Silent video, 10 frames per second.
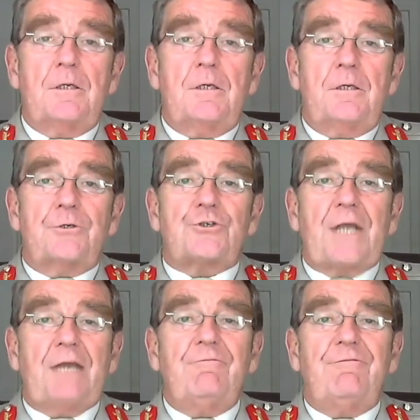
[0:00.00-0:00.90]
To
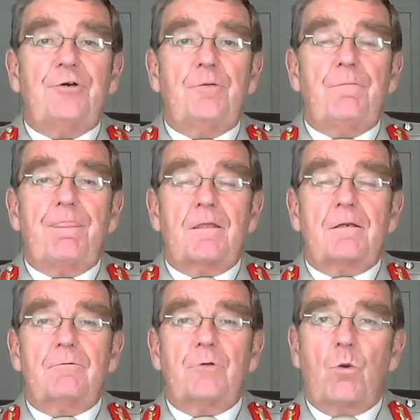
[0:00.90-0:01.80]
stand firm
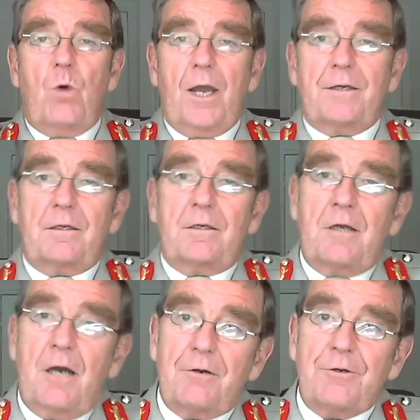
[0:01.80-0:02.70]
required
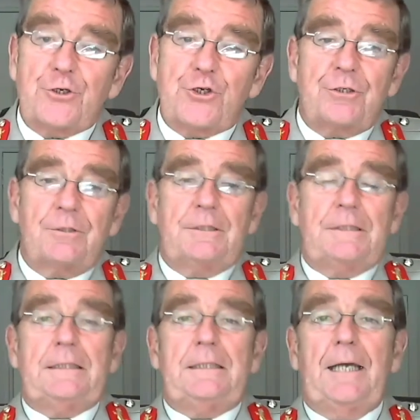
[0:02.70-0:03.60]
courage,
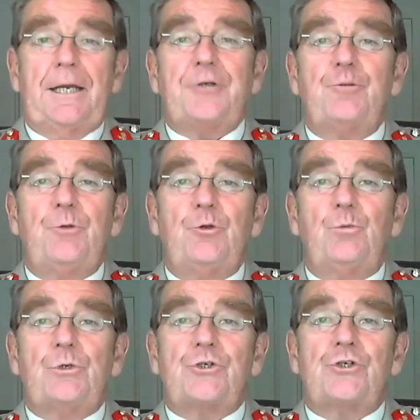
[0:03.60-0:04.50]
an attribute
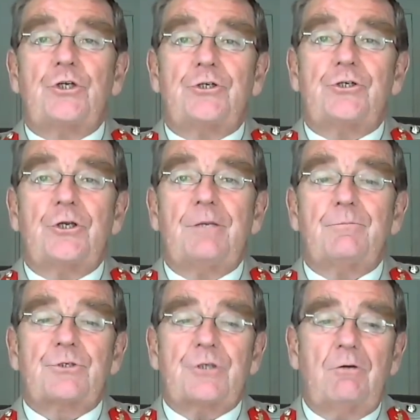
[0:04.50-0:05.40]
which Churchill
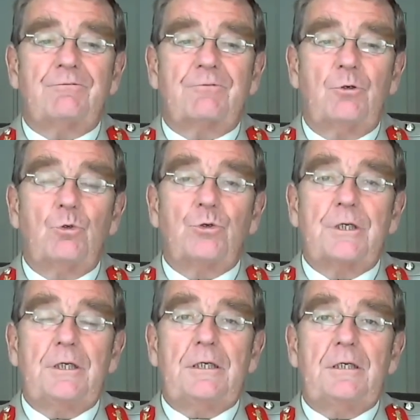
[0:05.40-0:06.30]
himself called
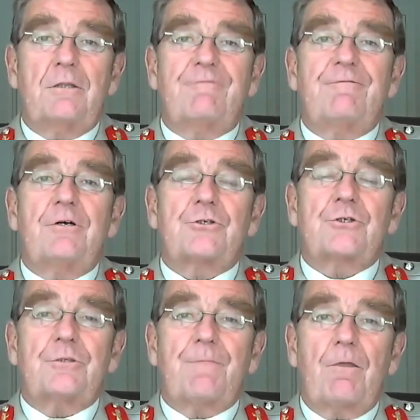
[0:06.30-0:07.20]
the
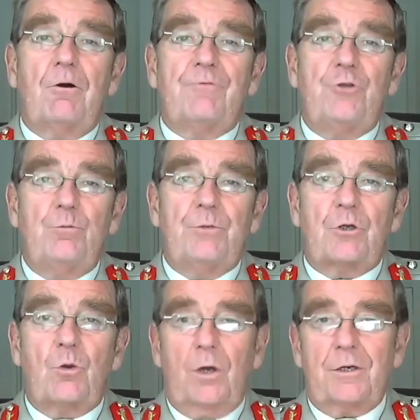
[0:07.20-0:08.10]
first of human
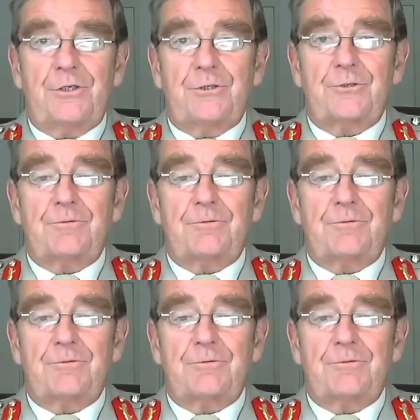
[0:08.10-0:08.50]
qualities.